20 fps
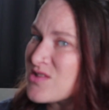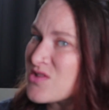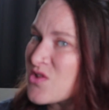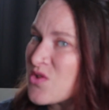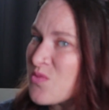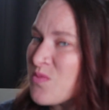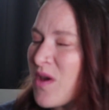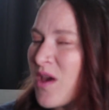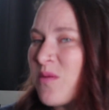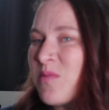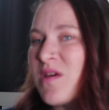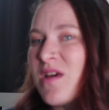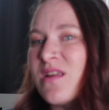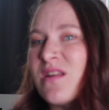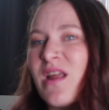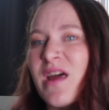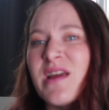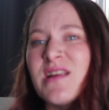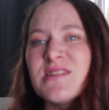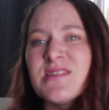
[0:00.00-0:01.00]
so maybe at
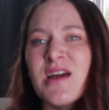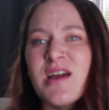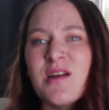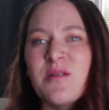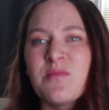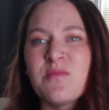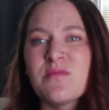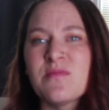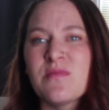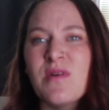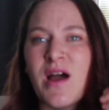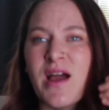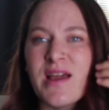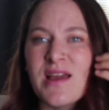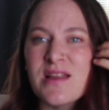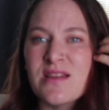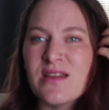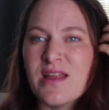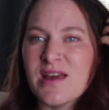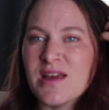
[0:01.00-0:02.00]
nighttime I
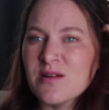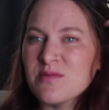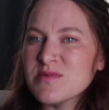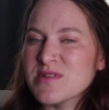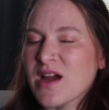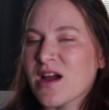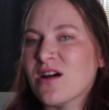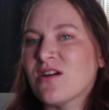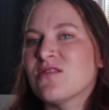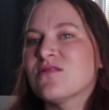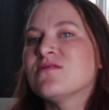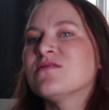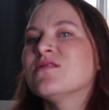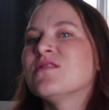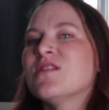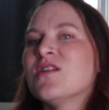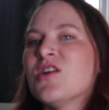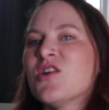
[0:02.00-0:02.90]
can lay him down.